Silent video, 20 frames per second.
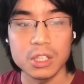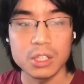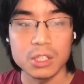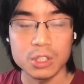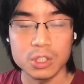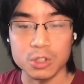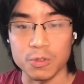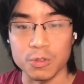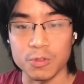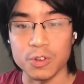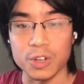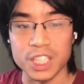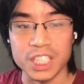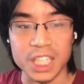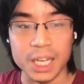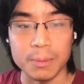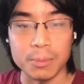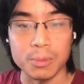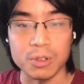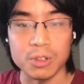So for
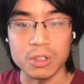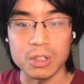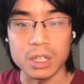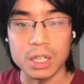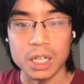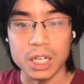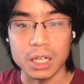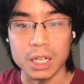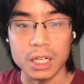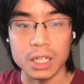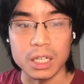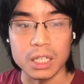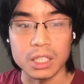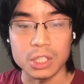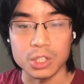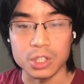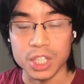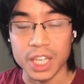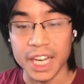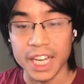example,
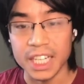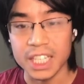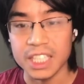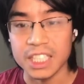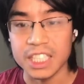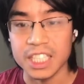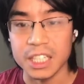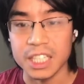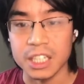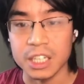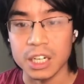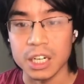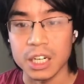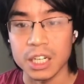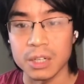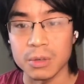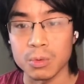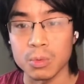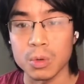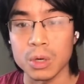to the head container,
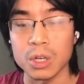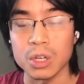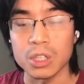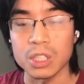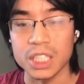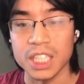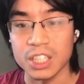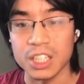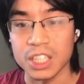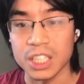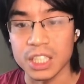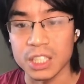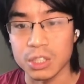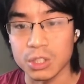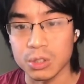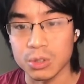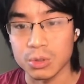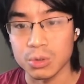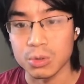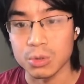it will tell it
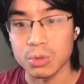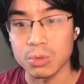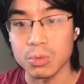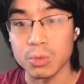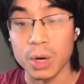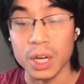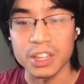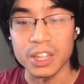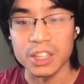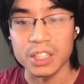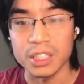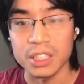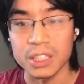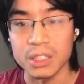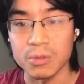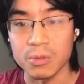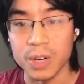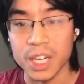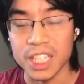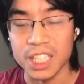to run the
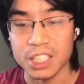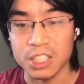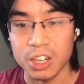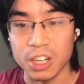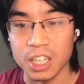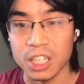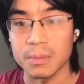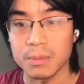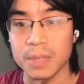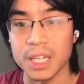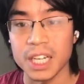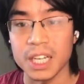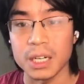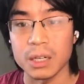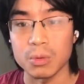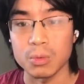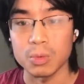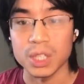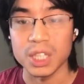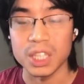Ray start
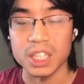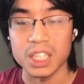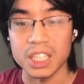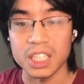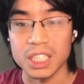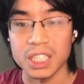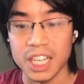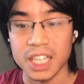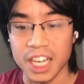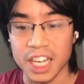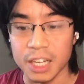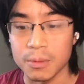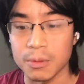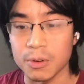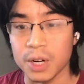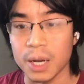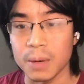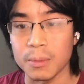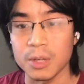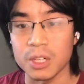command with this head
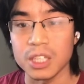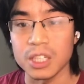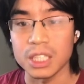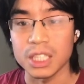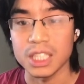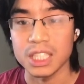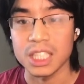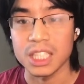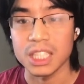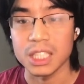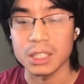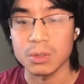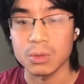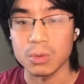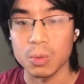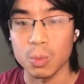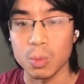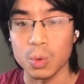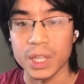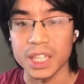parameters, since
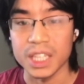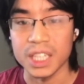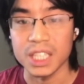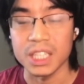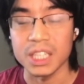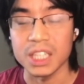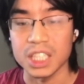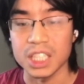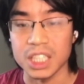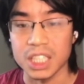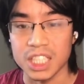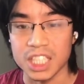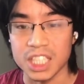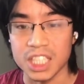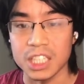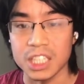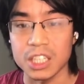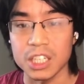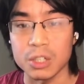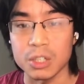within this
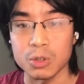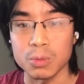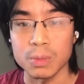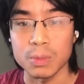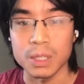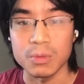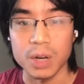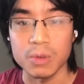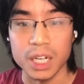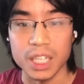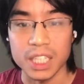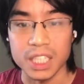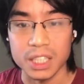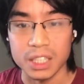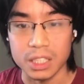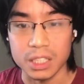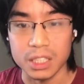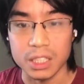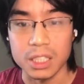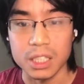container, it will be running
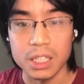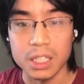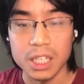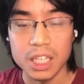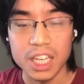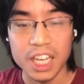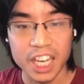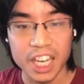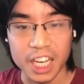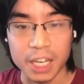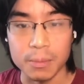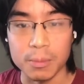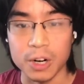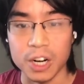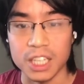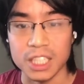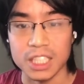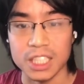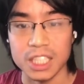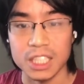the head
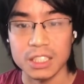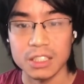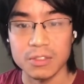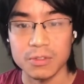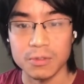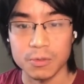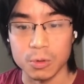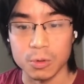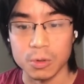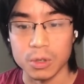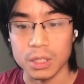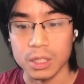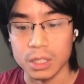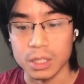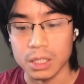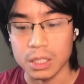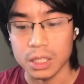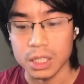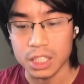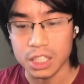process for
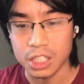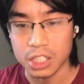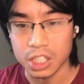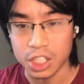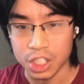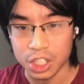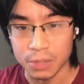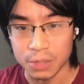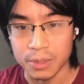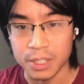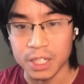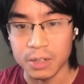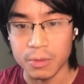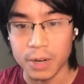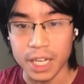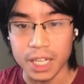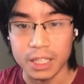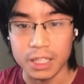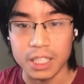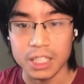the distributed
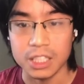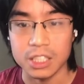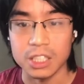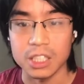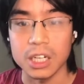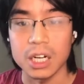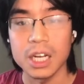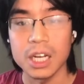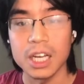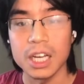Ray cluster.